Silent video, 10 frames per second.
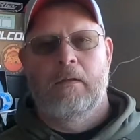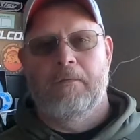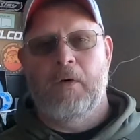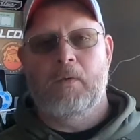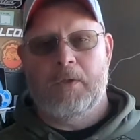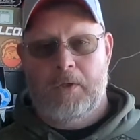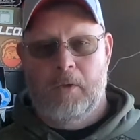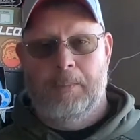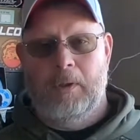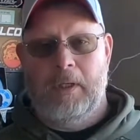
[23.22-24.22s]
The folks at
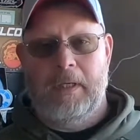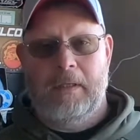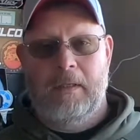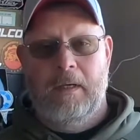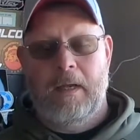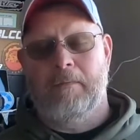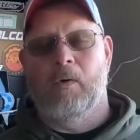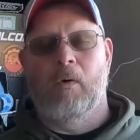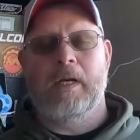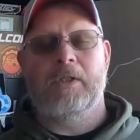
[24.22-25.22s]
Super Clean have
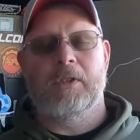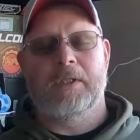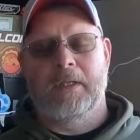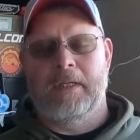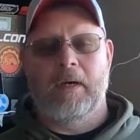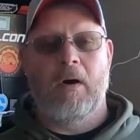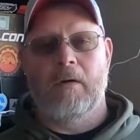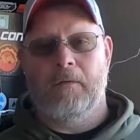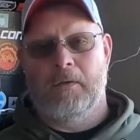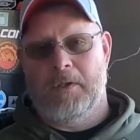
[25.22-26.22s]
graciously
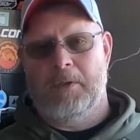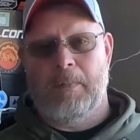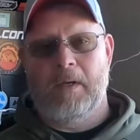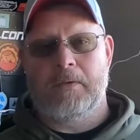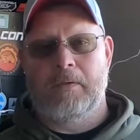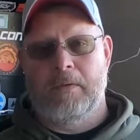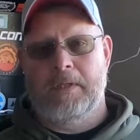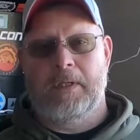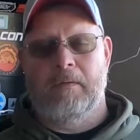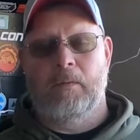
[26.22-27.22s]
offered to sponsor
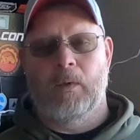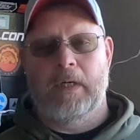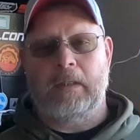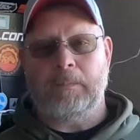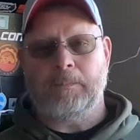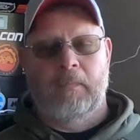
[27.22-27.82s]
this giveaway,